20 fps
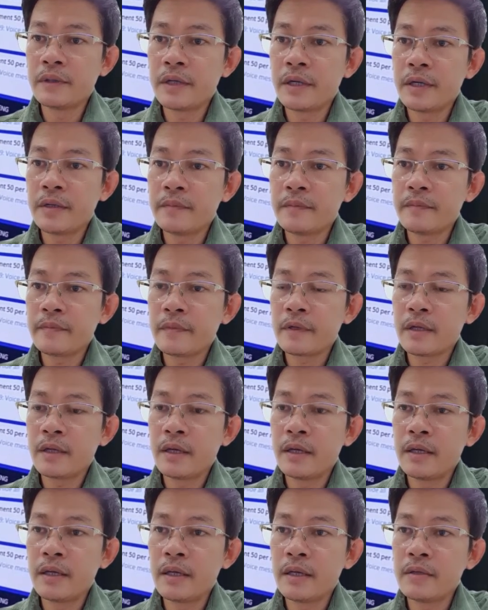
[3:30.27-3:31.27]
Okay,
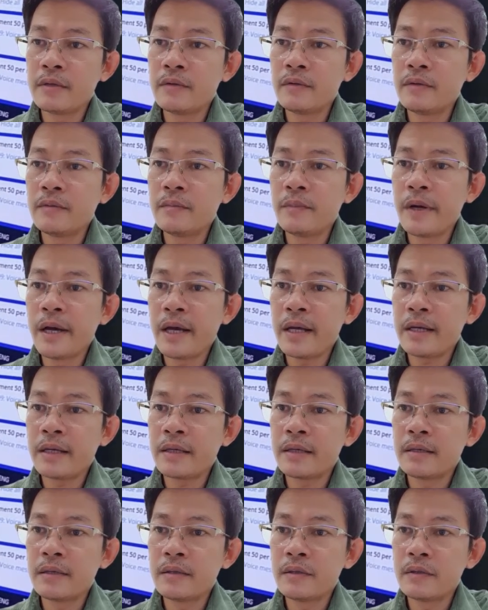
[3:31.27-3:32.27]
and then go
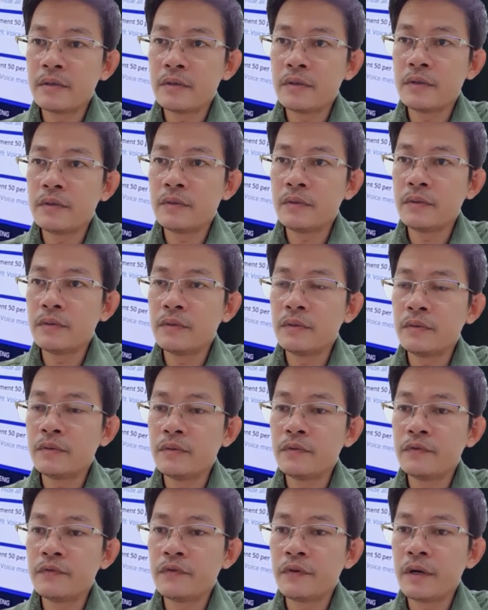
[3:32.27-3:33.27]
back
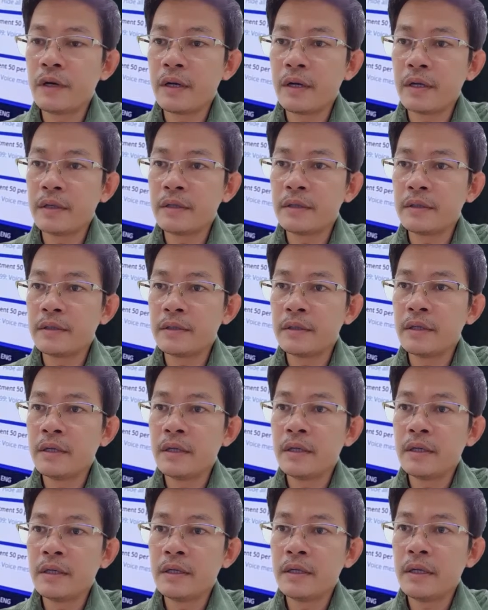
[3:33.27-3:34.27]
to find
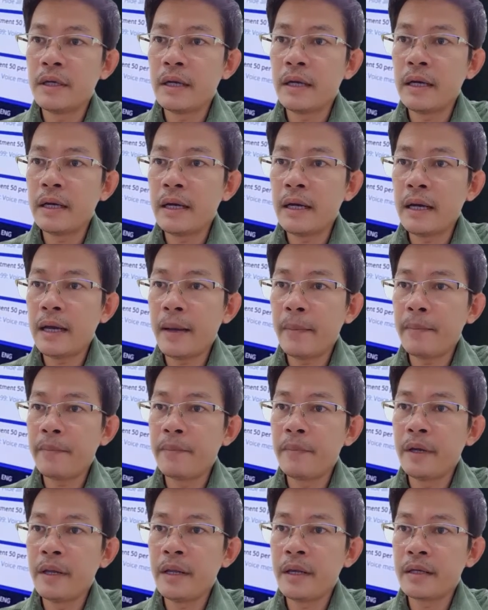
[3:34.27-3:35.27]
the app
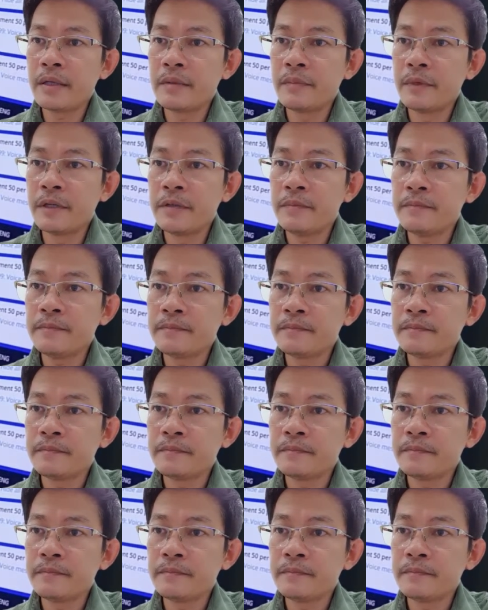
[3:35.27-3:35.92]
management.